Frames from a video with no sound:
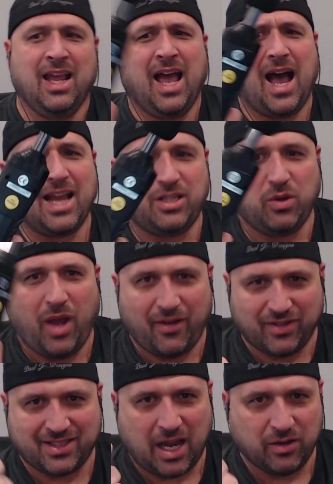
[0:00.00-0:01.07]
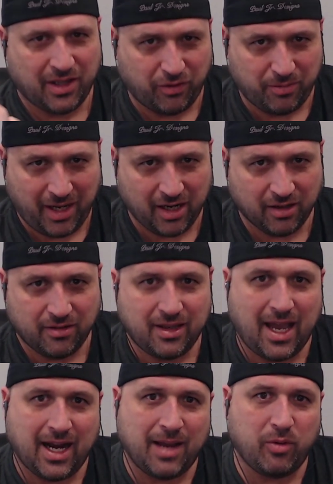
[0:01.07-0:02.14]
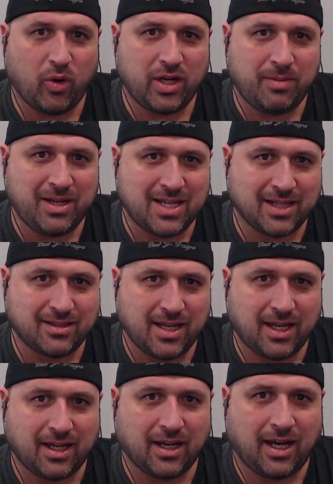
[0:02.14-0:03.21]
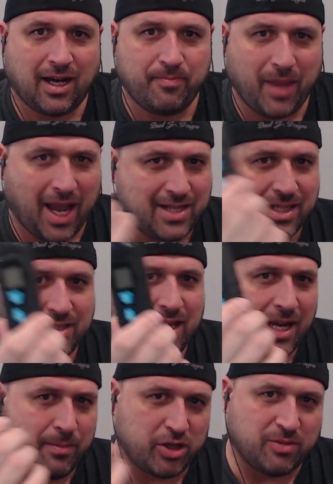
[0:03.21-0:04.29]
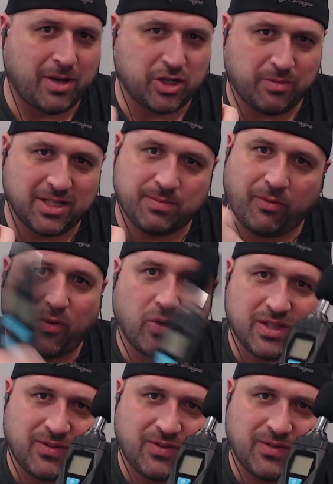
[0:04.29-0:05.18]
I do have a sound level meter that I'm going to be testing. I did take a bunch of measurements before this